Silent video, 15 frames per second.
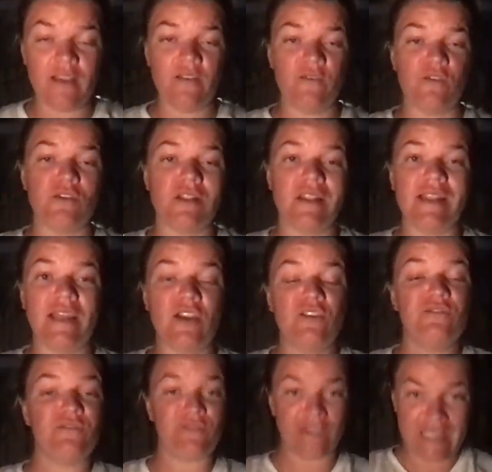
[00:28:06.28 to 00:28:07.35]
For the letter
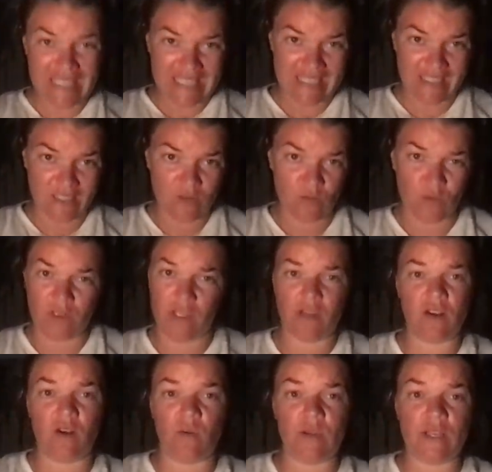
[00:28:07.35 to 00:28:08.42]
V, we are
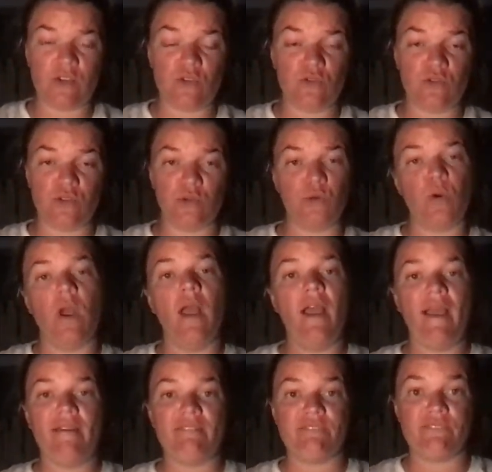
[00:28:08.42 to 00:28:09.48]
going to do
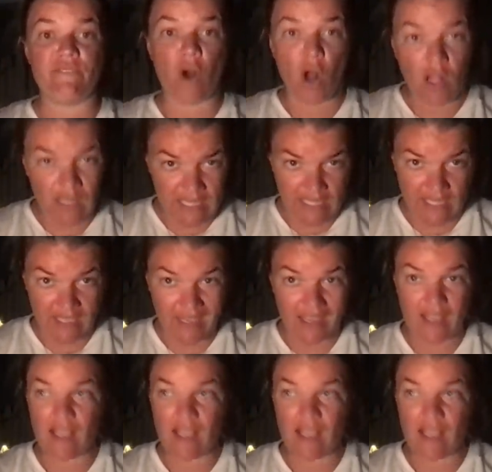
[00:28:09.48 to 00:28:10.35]
volleying.